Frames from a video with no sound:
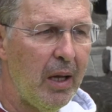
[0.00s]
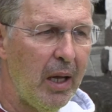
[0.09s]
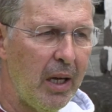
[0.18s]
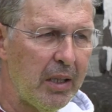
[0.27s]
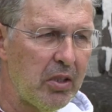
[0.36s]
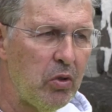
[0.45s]

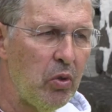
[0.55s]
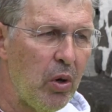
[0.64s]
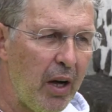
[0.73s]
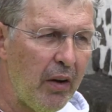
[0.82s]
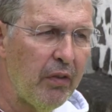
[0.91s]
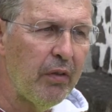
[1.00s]
as you
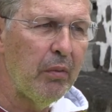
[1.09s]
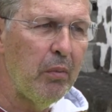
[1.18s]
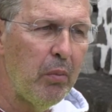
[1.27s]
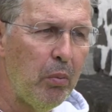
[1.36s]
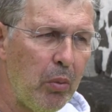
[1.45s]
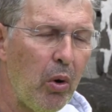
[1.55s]
have
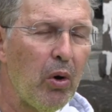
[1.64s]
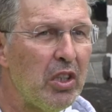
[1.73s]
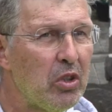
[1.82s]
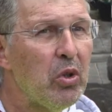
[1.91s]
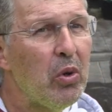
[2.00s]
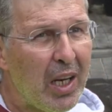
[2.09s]
more
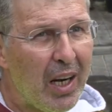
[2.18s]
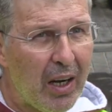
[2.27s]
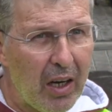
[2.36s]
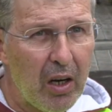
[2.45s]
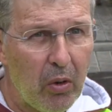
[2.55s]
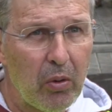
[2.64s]
historical
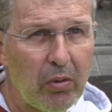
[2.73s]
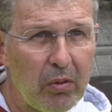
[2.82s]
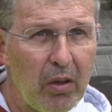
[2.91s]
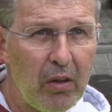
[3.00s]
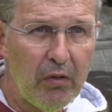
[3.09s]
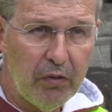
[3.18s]
record
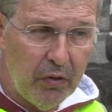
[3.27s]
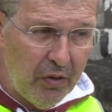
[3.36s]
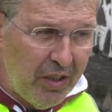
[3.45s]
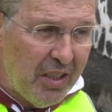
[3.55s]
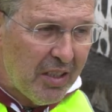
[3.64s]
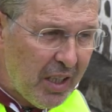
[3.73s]
for
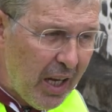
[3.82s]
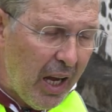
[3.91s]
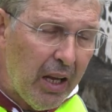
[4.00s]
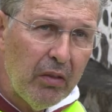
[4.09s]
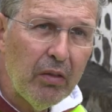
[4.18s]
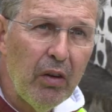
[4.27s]
this
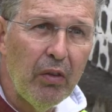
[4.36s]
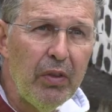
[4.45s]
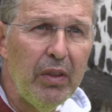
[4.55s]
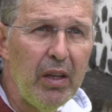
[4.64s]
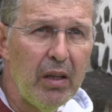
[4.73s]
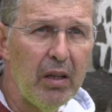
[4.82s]
kind of,
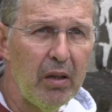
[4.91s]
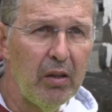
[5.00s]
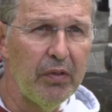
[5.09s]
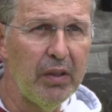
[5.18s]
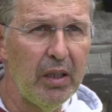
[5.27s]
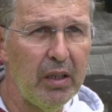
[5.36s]

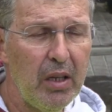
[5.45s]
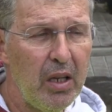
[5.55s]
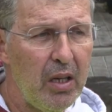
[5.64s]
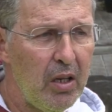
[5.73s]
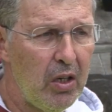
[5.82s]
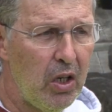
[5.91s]
of uh,
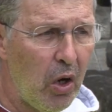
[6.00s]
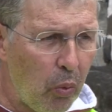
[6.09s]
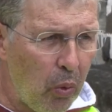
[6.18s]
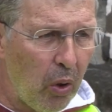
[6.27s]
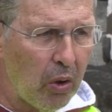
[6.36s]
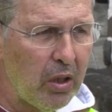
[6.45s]

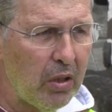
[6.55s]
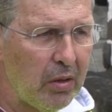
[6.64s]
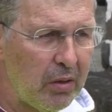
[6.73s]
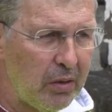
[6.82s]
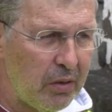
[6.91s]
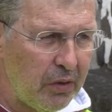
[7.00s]
network
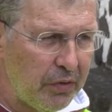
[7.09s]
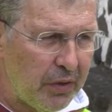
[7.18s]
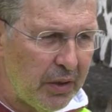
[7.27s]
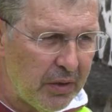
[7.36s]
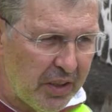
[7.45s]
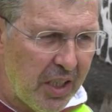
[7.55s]
of
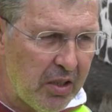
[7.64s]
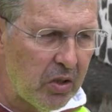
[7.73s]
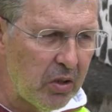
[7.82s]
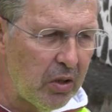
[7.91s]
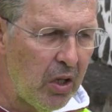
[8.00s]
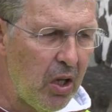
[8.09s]
uh,
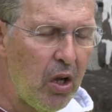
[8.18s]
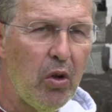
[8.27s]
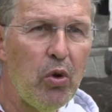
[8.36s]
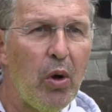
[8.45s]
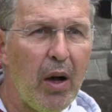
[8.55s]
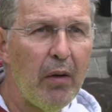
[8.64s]
sensor,
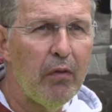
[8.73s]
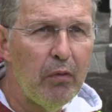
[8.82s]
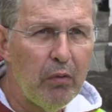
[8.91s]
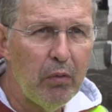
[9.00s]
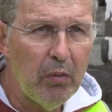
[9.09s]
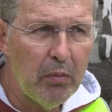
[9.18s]
you have
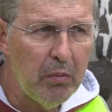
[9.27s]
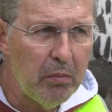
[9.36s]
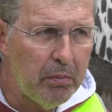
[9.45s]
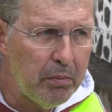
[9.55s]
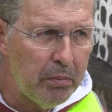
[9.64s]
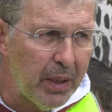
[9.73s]

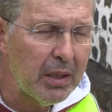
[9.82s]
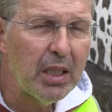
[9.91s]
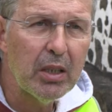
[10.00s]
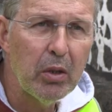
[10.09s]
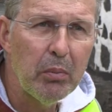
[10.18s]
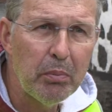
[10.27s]
better
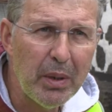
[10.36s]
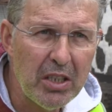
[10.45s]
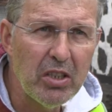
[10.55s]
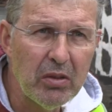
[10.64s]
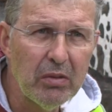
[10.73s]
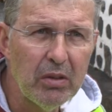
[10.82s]

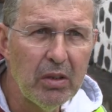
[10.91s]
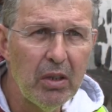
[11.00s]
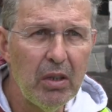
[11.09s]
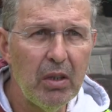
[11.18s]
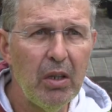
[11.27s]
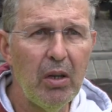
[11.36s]
compression
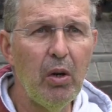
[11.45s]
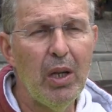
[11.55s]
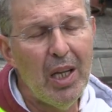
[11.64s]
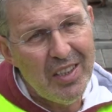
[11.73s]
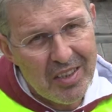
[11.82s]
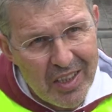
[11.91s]
or
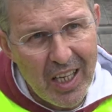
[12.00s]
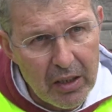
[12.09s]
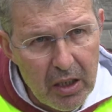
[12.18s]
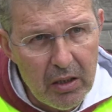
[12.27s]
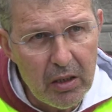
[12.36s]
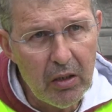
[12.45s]

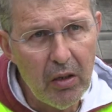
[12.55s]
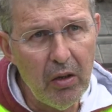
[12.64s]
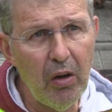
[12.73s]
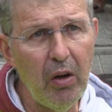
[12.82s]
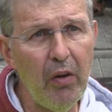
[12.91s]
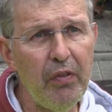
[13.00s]
understanding
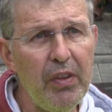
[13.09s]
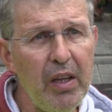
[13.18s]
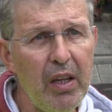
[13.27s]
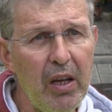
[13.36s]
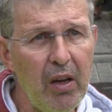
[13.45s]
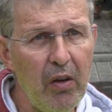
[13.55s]
of
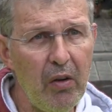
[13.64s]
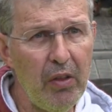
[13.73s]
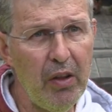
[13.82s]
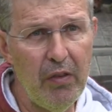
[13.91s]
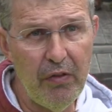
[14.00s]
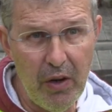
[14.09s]
the of
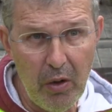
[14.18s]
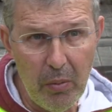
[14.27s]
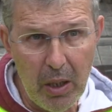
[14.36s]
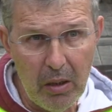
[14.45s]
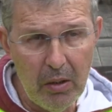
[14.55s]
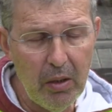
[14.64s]
the phenomena.